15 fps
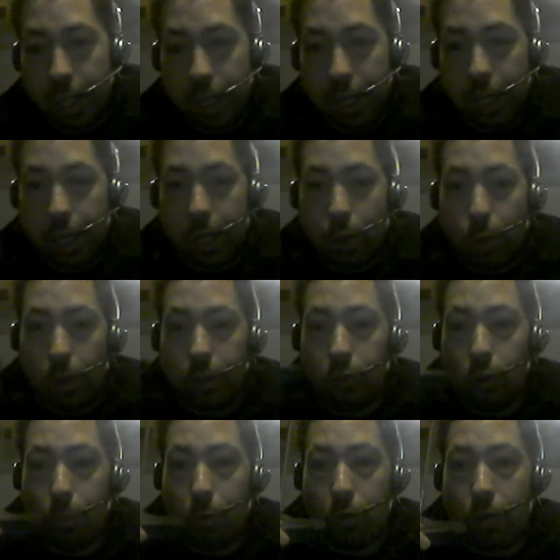a
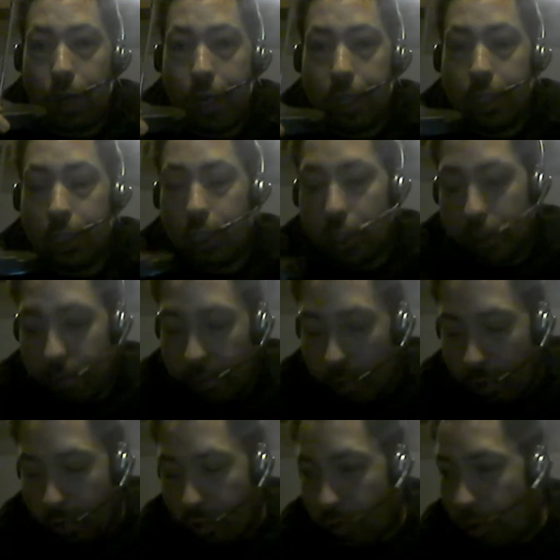quadruple range
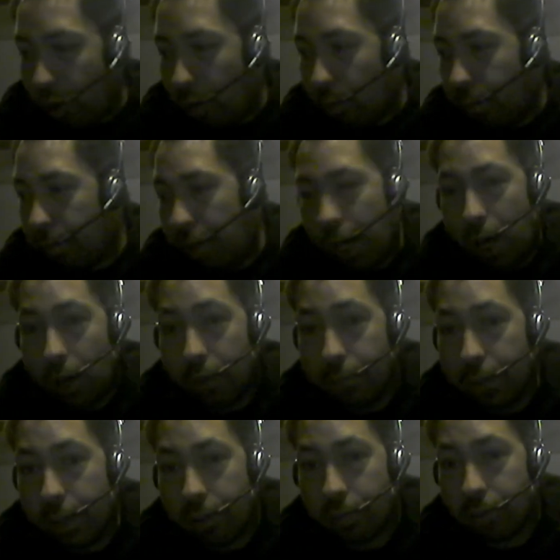or so out of
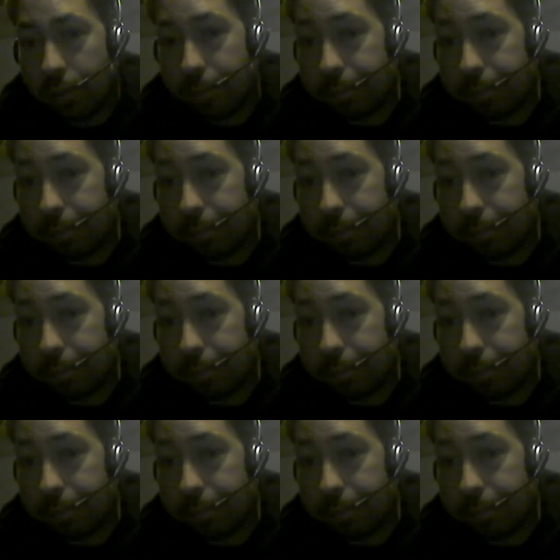this.